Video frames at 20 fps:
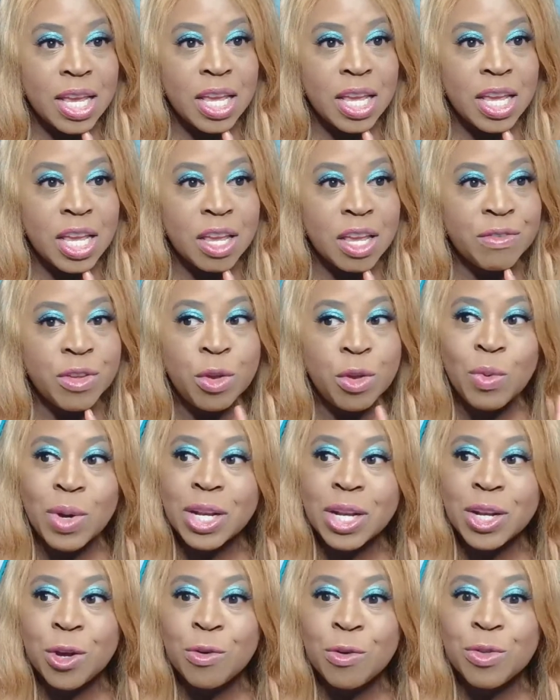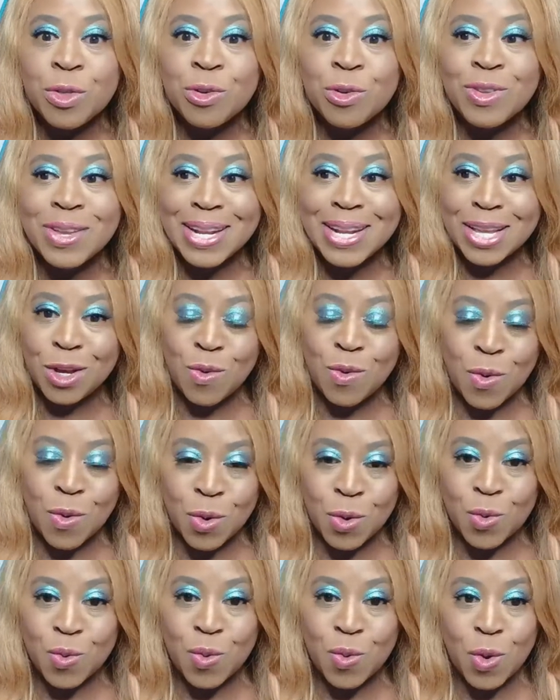If you want to know if there's any quote
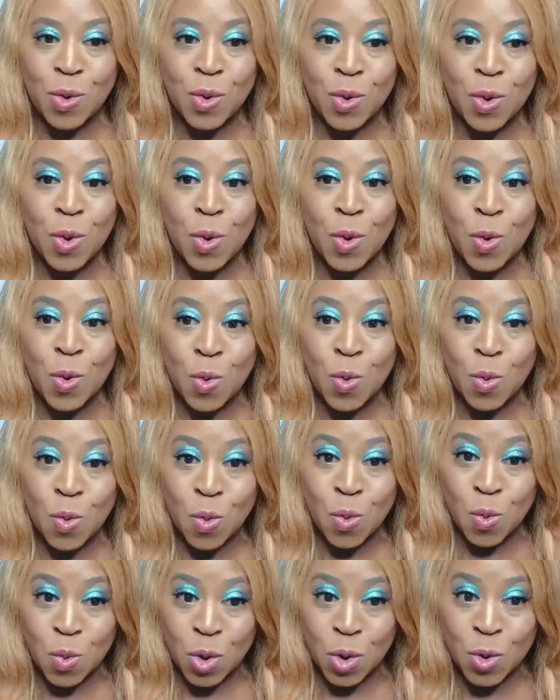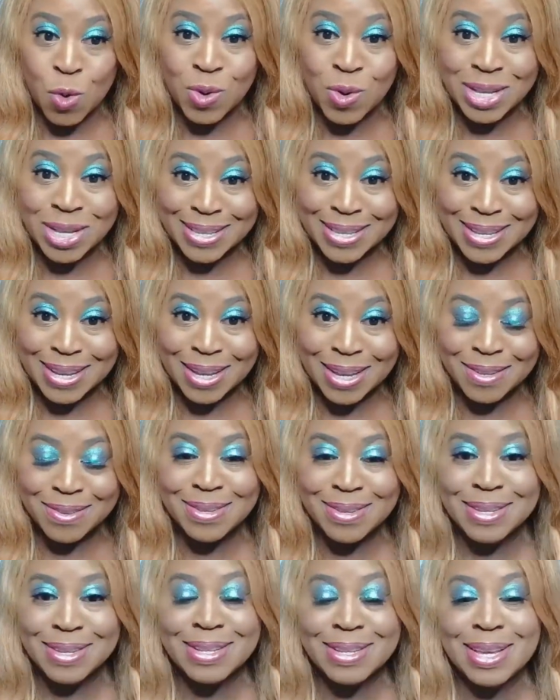unquote woke
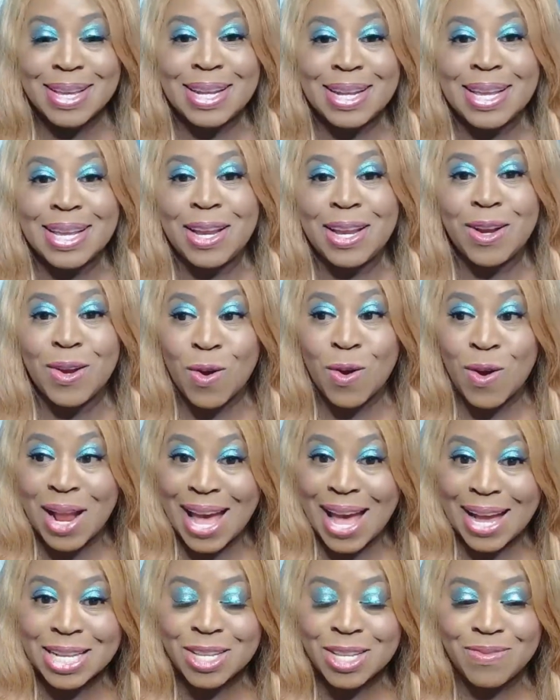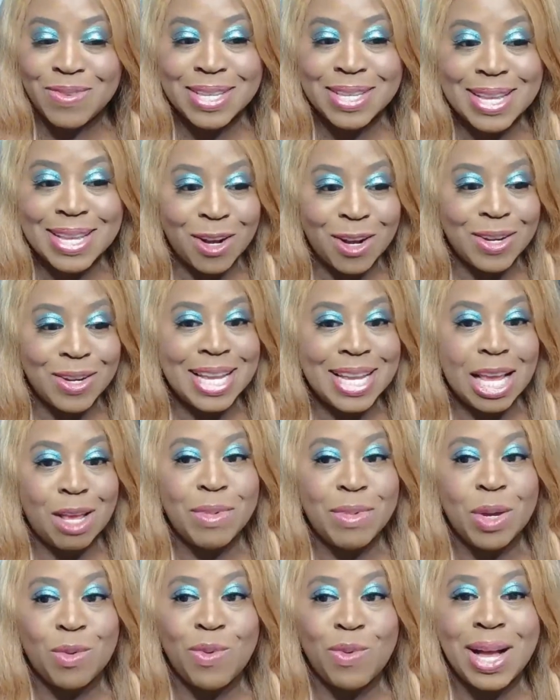stuff in here or activist
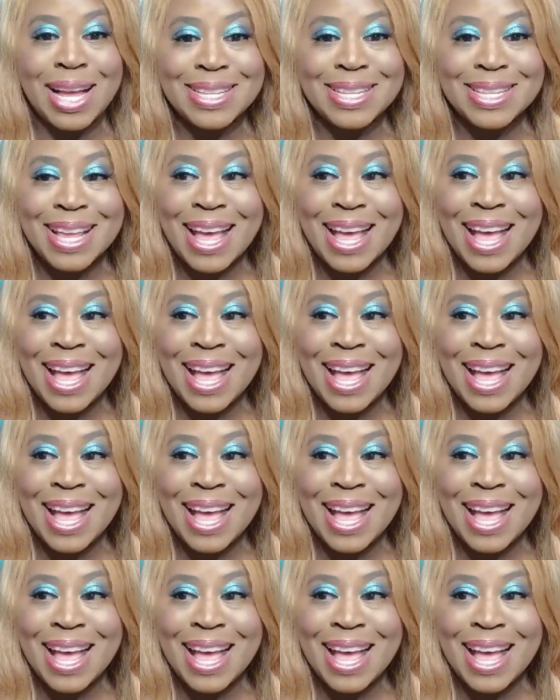entertainment wise,